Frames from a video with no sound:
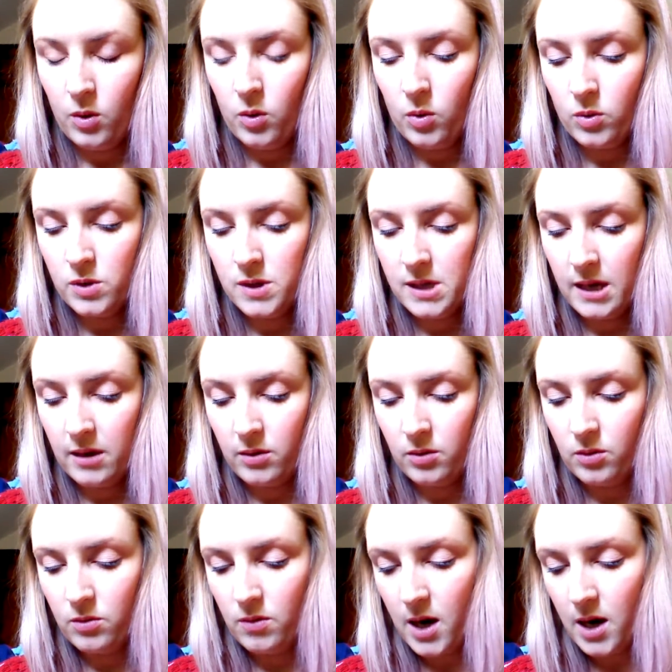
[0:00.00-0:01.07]
horsetail
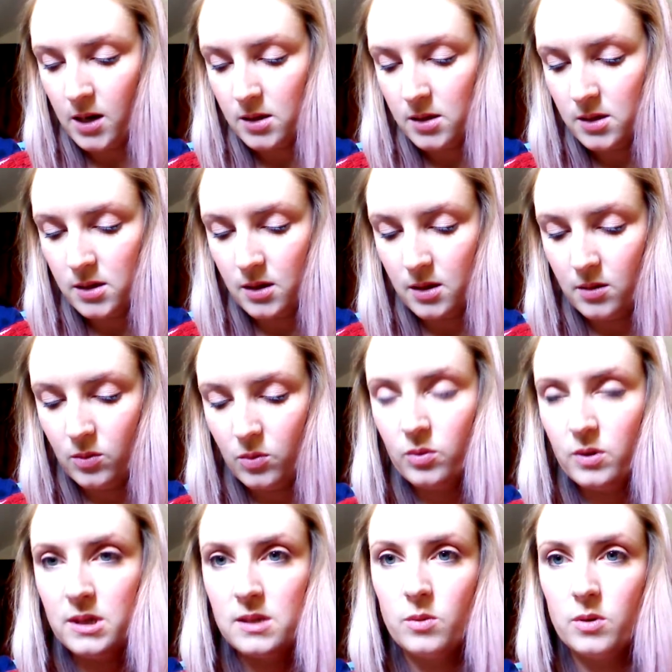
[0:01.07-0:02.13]
grass, and all these